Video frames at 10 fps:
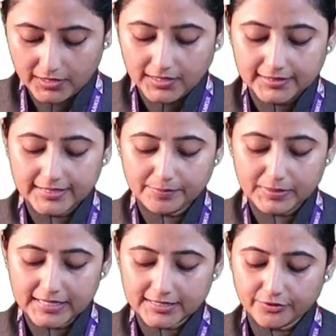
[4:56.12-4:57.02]
They
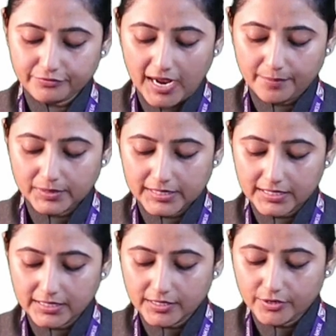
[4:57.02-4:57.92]
meet a family,
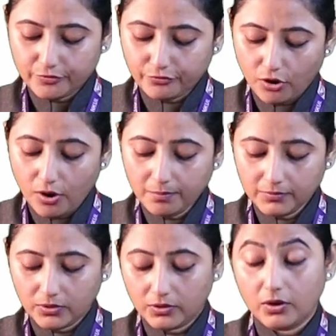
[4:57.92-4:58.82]
form
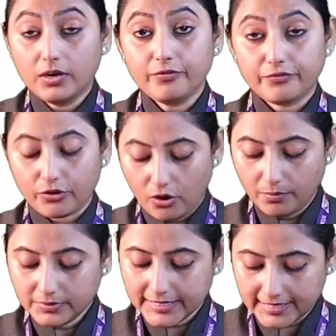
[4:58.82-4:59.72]
or from
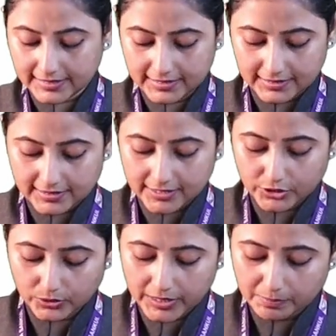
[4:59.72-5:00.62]
Texas. So,
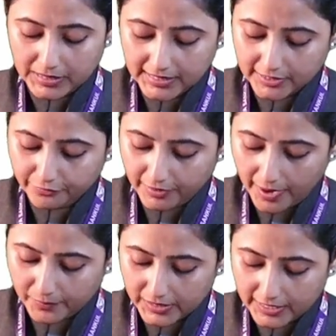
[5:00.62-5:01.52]
they meet a
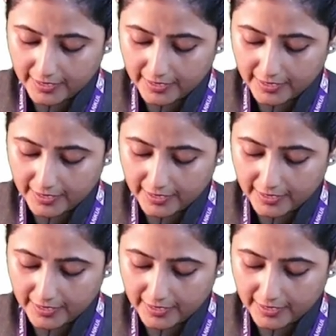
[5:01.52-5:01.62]
family